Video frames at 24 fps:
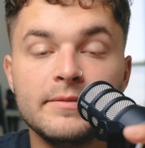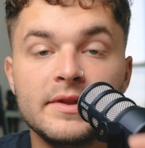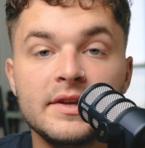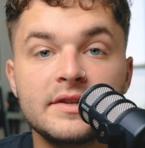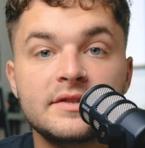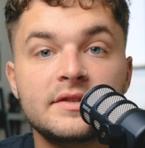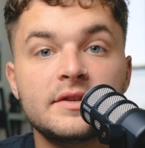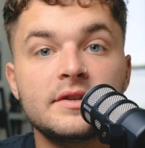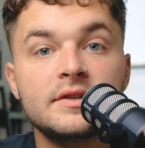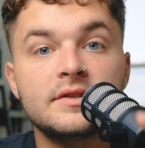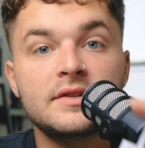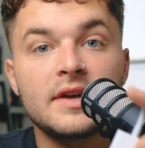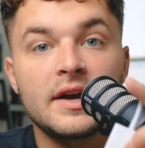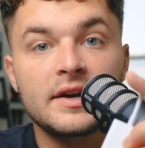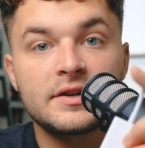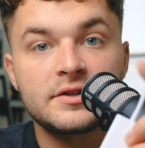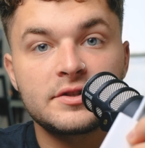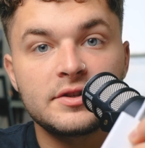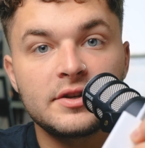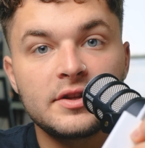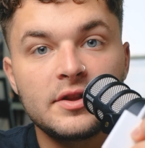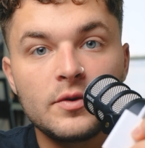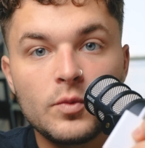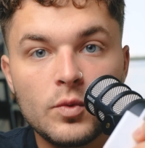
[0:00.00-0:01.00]
This is
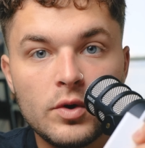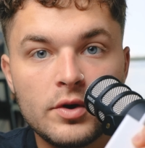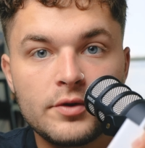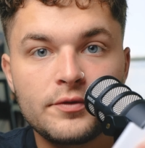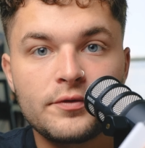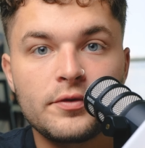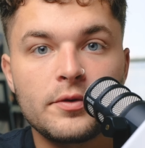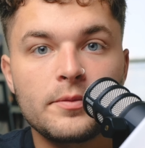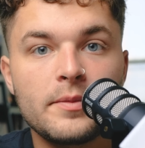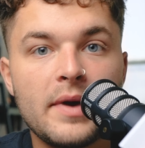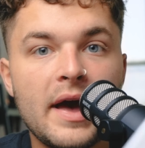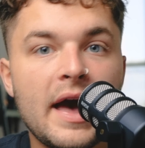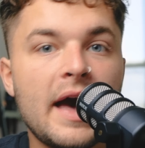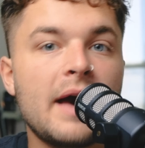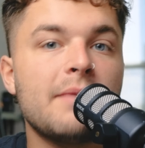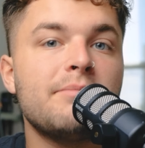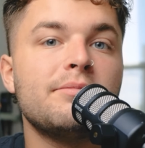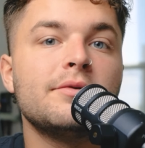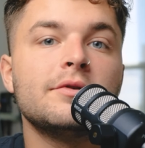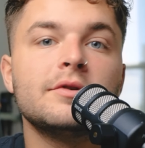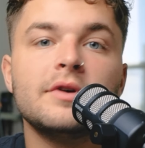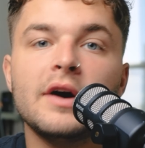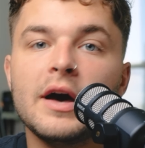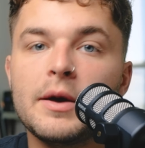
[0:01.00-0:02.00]
actually the one from Apple.